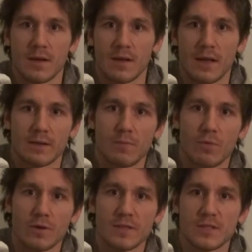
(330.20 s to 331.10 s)
Like the
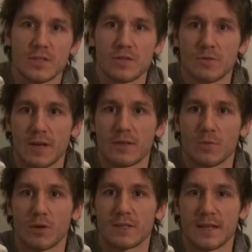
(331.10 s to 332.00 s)
more decisions you take
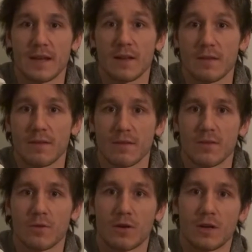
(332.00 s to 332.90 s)
towards health,
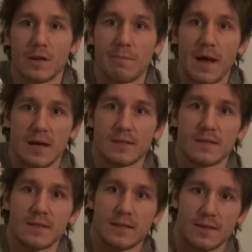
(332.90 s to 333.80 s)
you're gonna balance
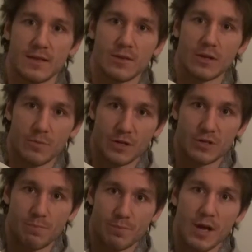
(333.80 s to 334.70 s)
this, and then you're gonna reach
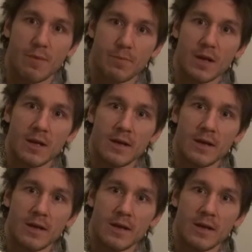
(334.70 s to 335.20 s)
the top.